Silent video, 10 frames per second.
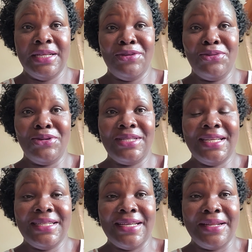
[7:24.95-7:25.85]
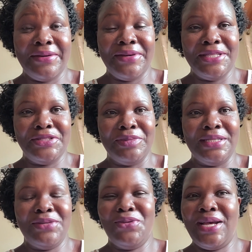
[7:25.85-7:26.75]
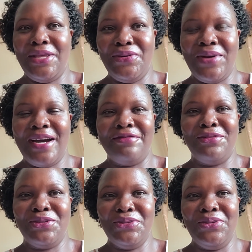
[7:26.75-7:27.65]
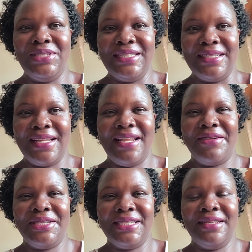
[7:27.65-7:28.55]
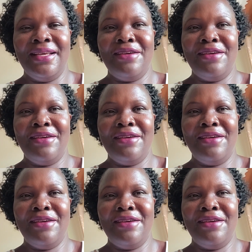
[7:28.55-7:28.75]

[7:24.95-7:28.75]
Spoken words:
Do not enter an arrangement where you have not gotten clarity